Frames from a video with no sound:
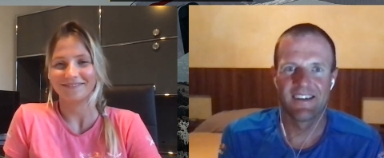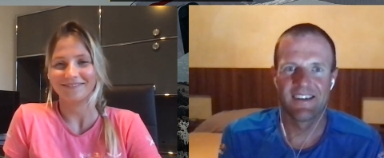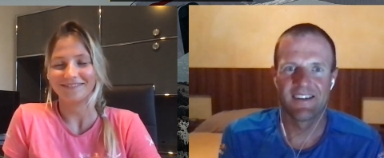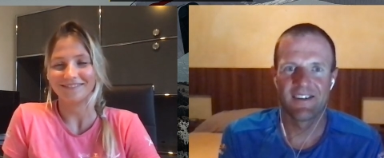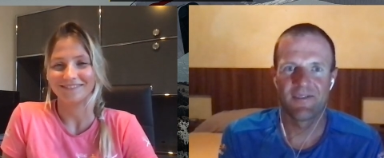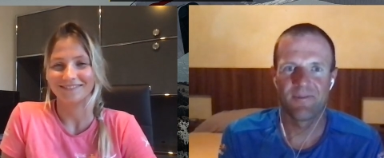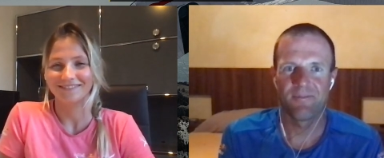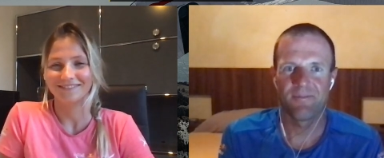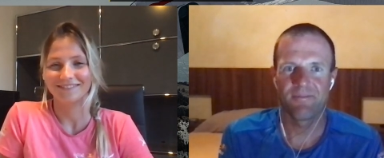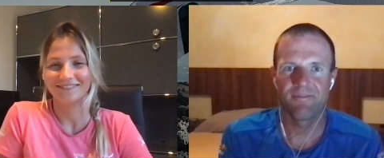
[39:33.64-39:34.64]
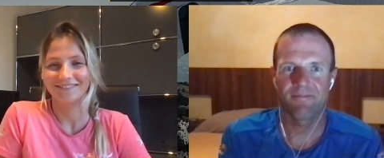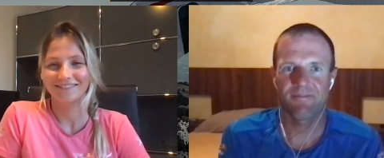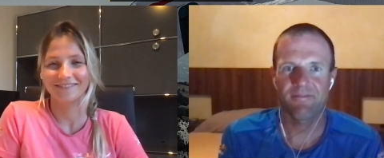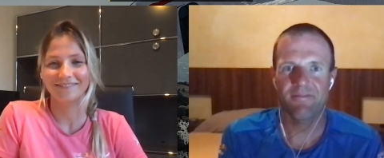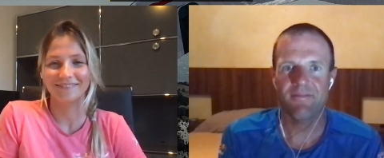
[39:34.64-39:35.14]

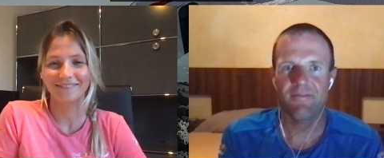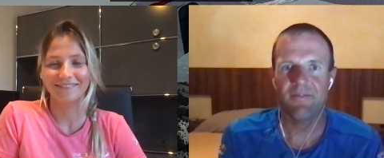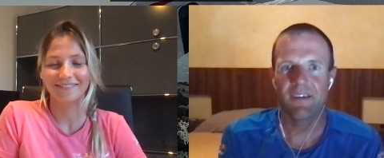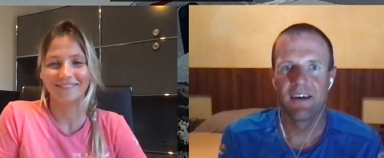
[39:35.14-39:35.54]
Nothing is said.